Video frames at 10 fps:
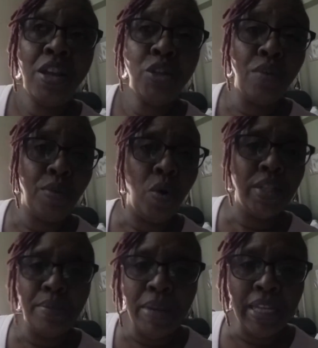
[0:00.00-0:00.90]
So, of
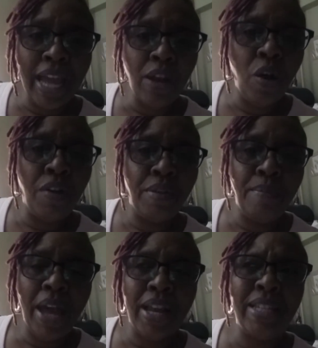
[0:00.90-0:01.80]
course, immediately I called
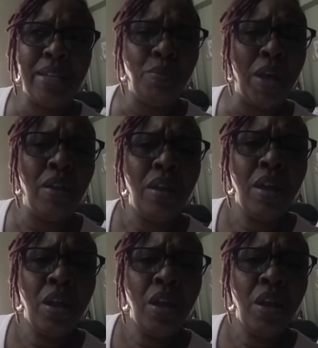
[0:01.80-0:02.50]
them back. I said, well,